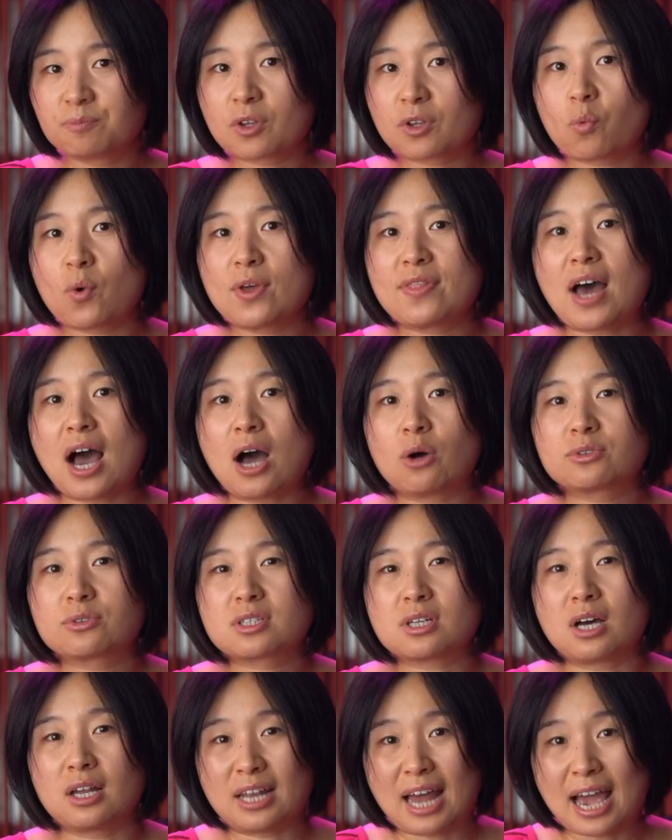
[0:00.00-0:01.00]
without
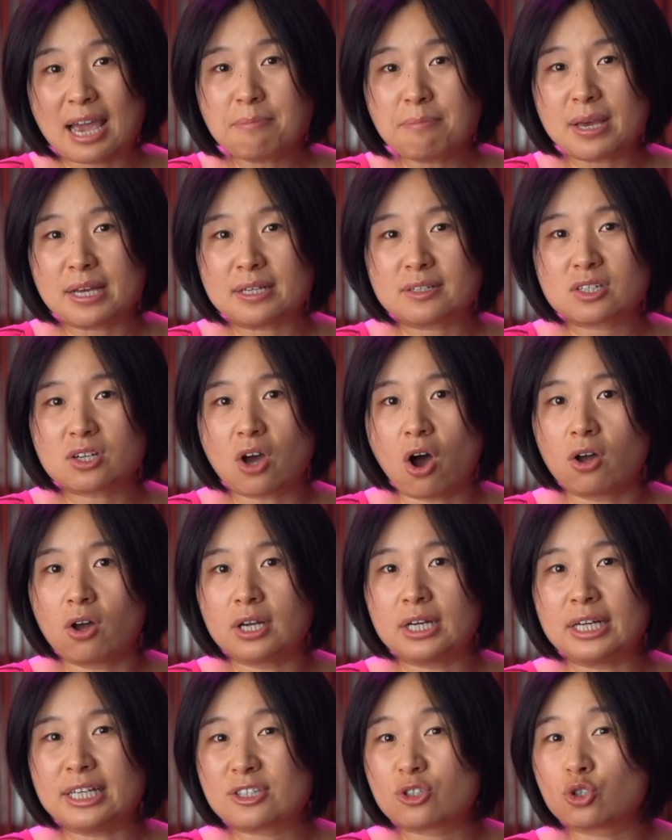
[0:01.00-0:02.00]
alignment only
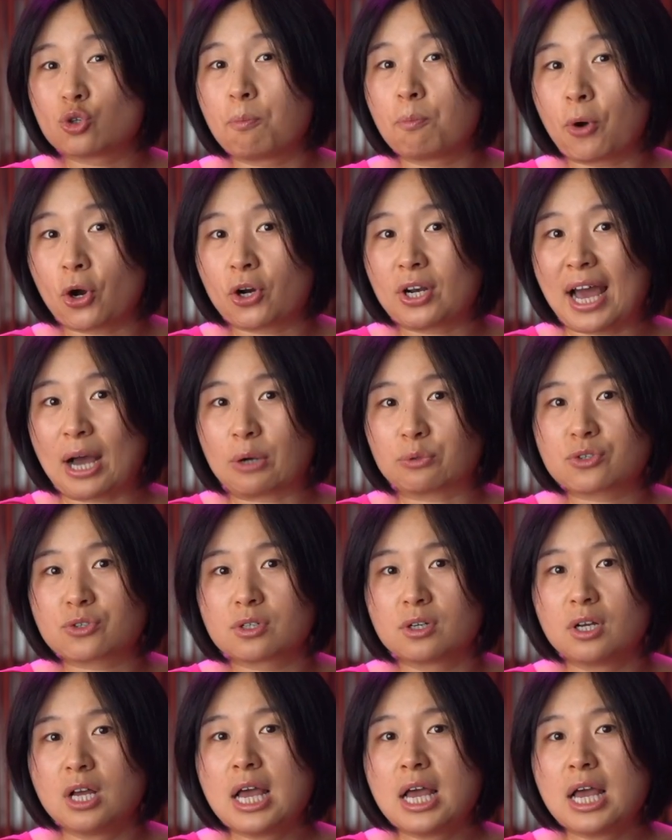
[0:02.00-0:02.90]
leads to burnout.